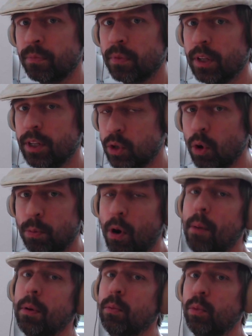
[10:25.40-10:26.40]
there's no
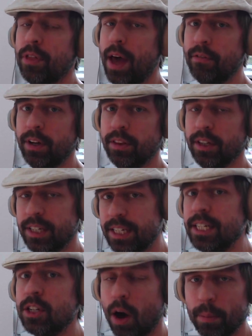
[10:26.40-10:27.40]
problem with having the
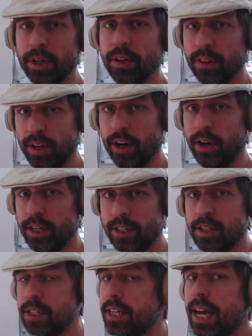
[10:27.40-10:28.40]
D dominant there. It
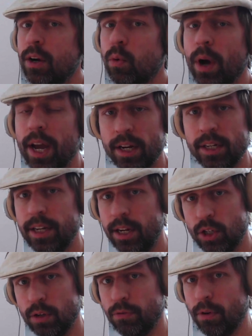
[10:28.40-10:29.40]
doesn't take away any
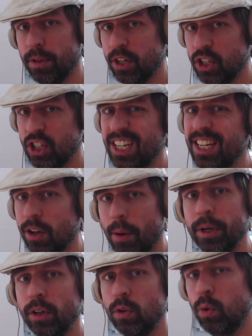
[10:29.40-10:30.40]
tension from the G
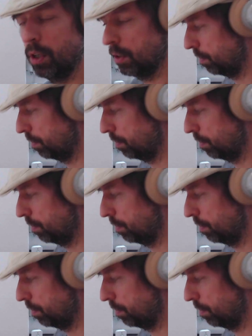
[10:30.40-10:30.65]
dominant chord.